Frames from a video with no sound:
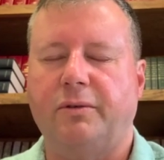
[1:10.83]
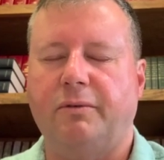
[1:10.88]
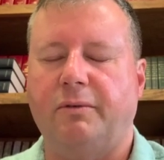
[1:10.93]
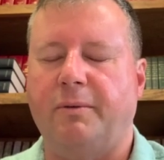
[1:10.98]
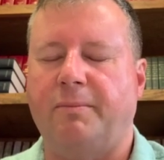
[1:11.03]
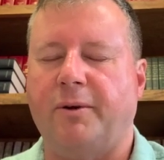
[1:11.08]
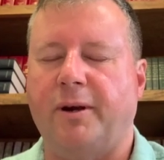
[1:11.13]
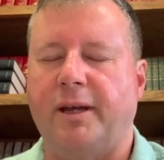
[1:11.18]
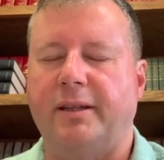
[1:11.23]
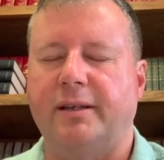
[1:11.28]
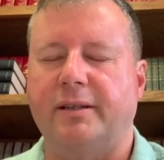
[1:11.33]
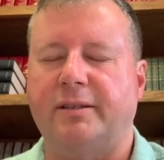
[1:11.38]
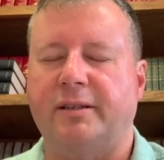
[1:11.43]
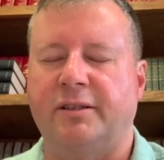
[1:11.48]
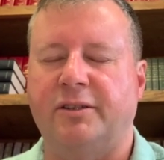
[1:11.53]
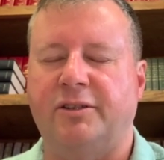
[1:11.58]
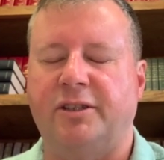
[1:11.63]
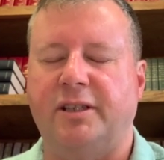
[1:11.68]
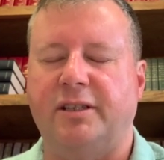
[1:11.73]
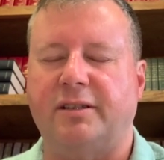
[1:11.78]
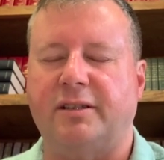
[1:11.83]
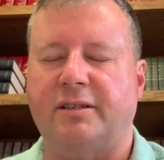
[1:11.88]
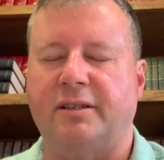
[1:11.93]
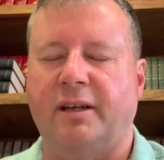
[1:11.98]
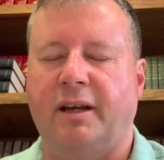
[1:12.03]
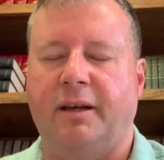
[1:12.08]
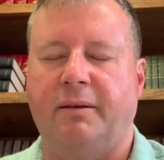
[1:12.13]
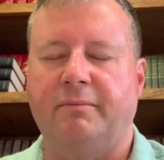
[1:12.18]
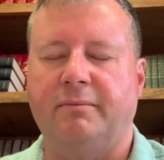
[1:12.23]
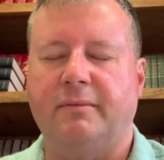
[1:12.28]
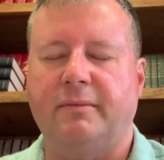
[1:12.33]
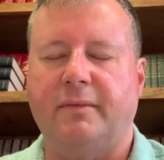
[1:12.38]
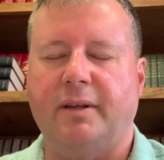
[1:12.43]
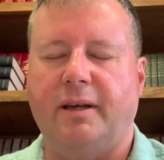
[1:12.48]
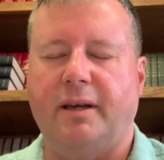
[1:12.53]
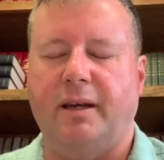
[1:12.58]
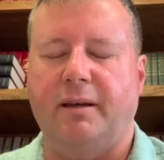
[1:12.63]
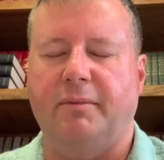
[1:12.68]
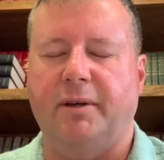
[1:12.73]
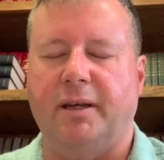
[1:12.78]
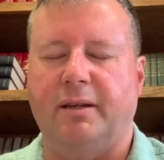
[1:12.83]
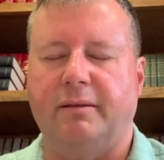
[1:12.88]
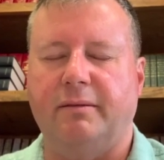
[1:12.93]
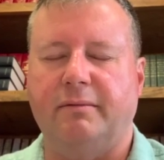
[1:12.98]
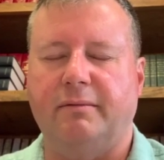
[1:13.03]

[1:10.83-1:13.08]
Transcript: We pray this in Jesus' name. Amen.